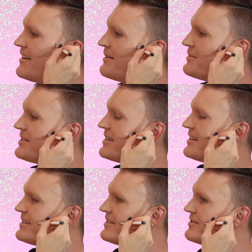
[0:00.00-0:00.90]
I'm just
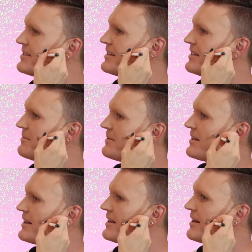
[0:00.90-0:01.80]
it's interesting that you went
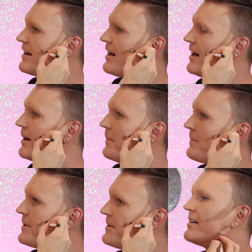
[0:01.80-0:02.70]
like uh,
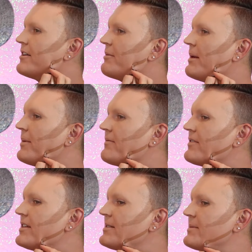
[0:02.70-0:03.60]
are you aiming
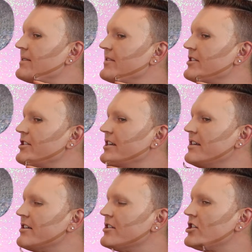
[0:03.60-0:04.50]
for any specific cheek
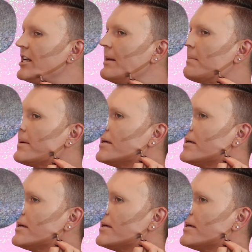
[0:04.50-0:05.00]
shape?